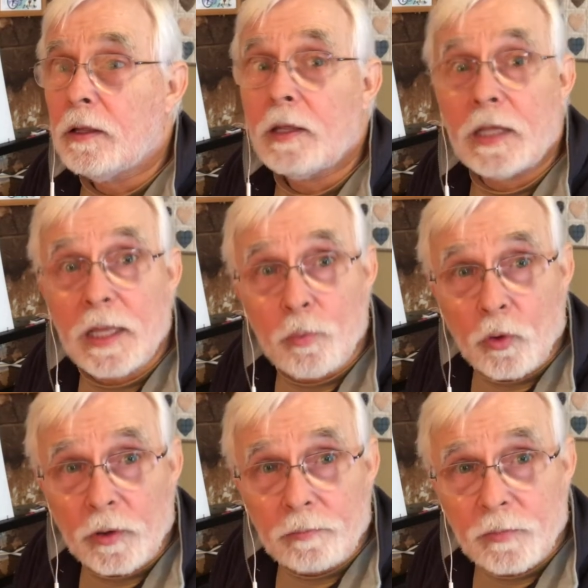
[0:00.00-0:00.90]

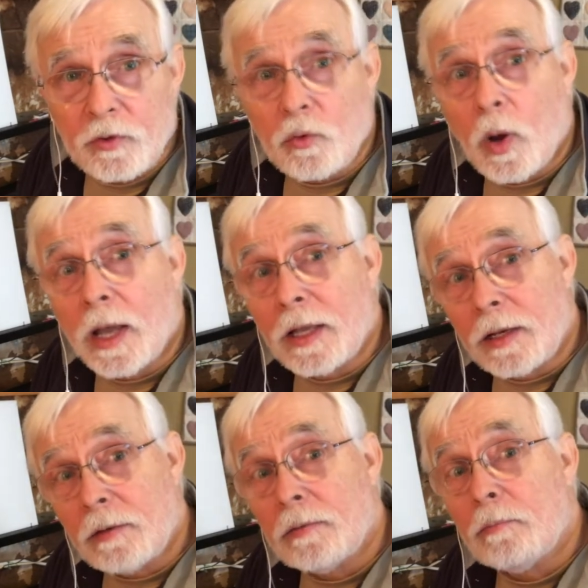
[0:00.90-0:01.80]
keyboard, so I can
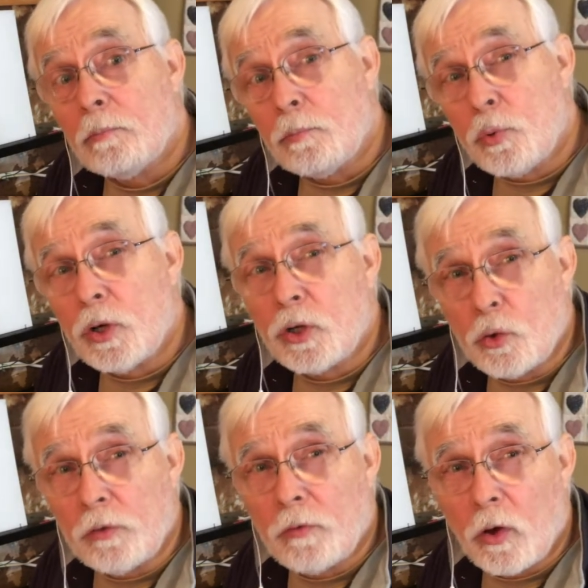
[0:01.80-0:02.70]
put a
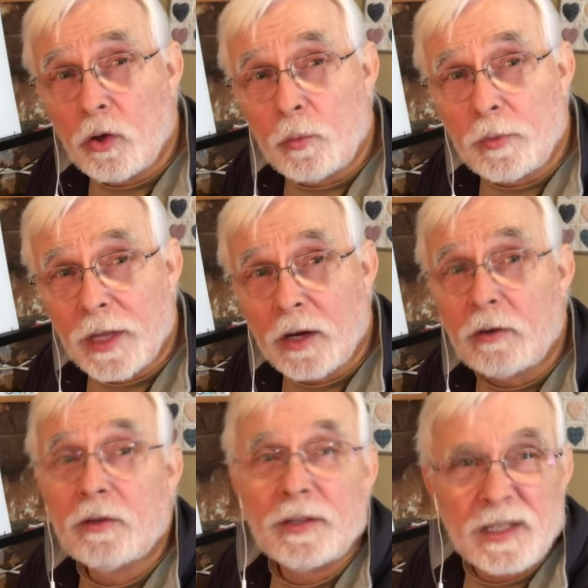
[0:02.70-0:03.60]
good volume there,
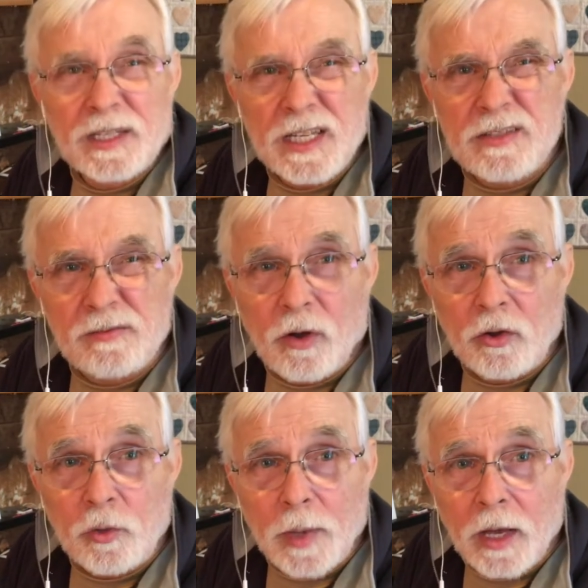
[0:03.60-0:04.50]
decent
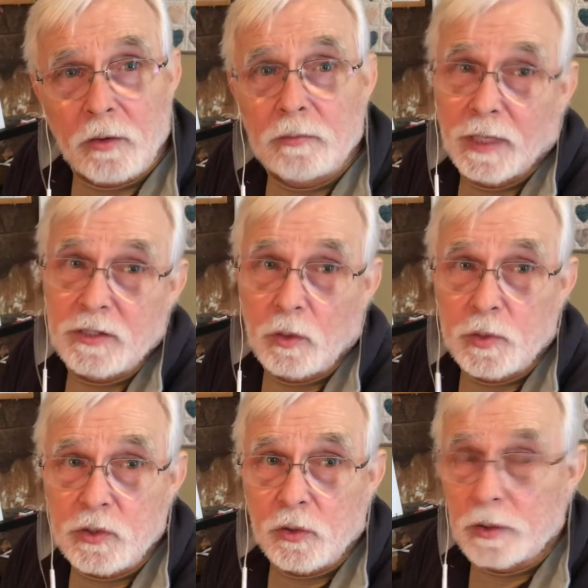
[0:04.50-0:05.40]
volume out. That's always
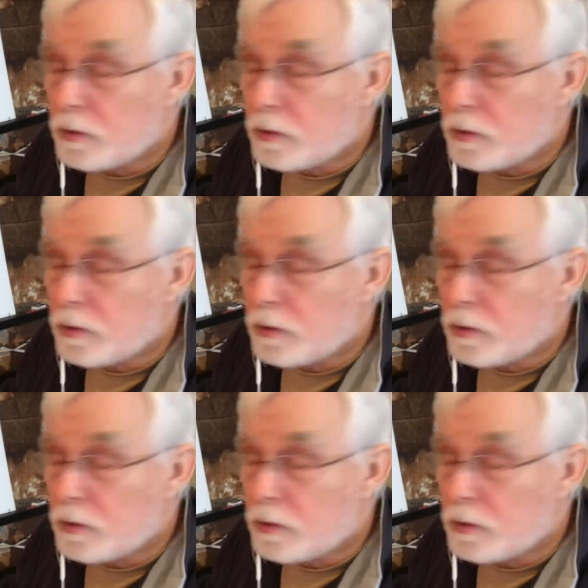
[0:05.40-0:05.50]
good.